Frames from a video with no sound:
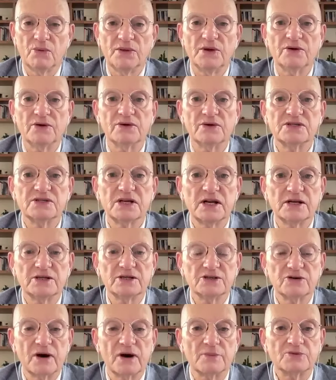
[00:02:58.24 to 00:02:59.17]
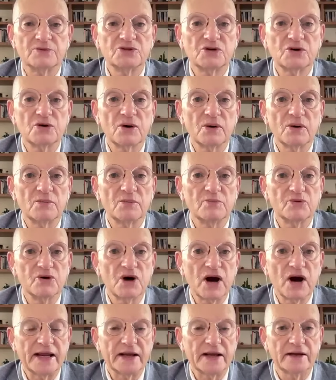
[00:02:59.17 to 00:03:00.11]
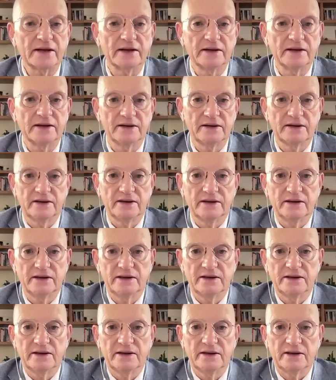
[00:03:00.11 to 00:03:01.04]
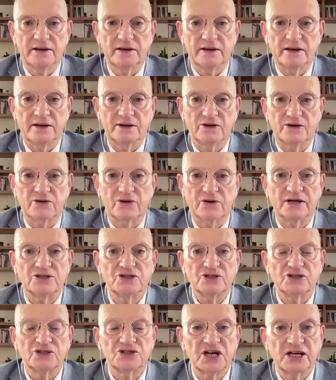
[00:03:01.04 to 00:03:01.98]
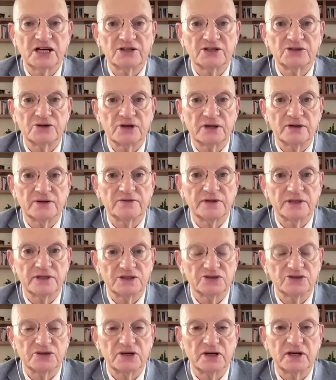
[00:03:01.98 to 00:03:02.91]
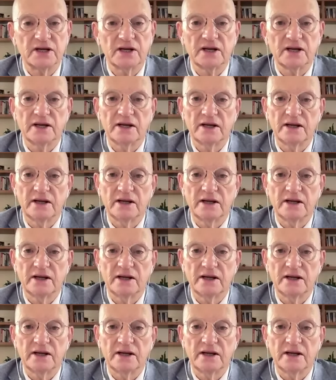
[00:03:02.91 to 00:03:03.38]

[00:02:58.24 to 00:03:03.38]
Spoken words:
when there is an interruption or a break in the great trajectory of history,